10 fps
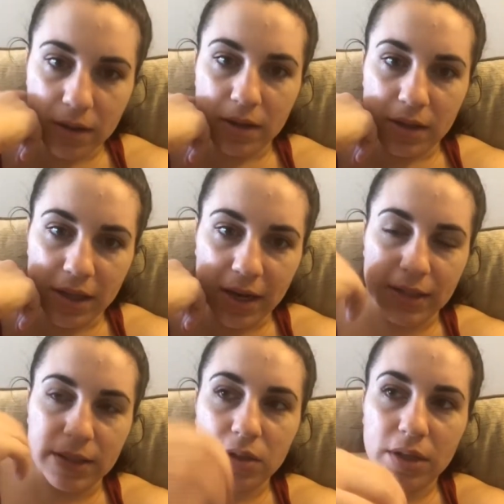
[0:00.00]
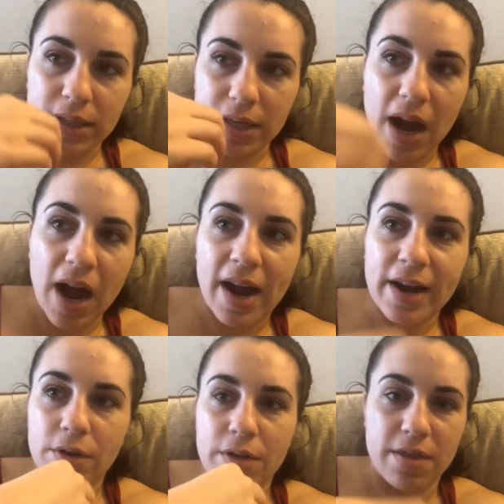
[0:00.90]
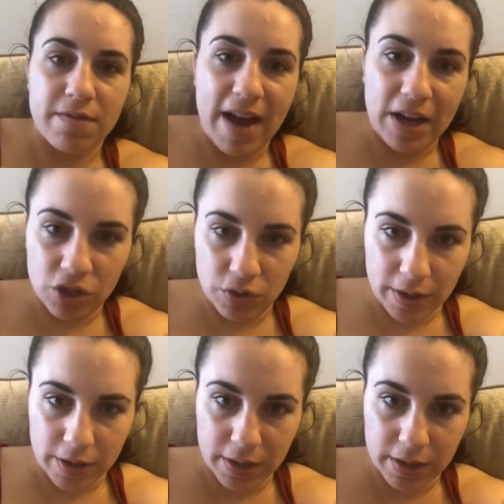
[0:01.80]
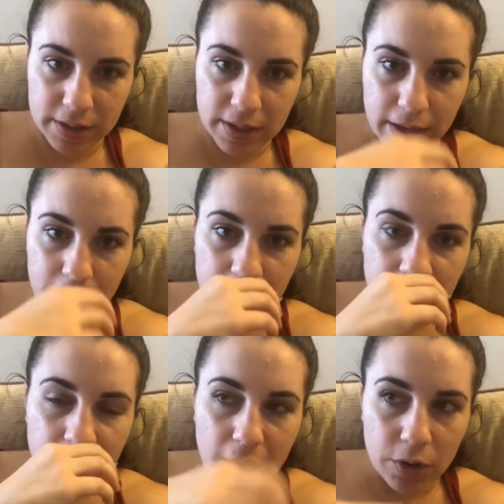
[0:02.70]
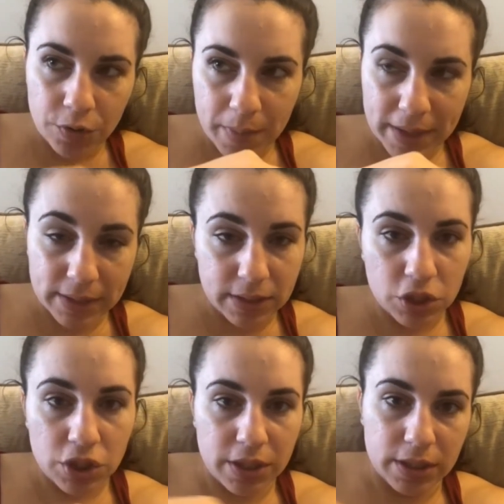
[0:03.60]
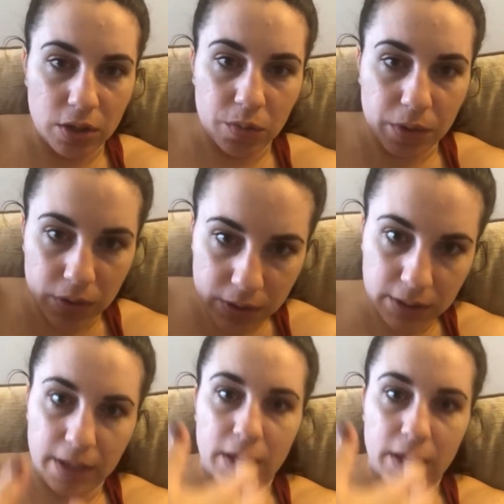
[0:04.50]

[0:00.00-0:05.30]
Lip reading: Yeah, because it's like higher than the vaginal area. It's like kind of where my incision is almost, like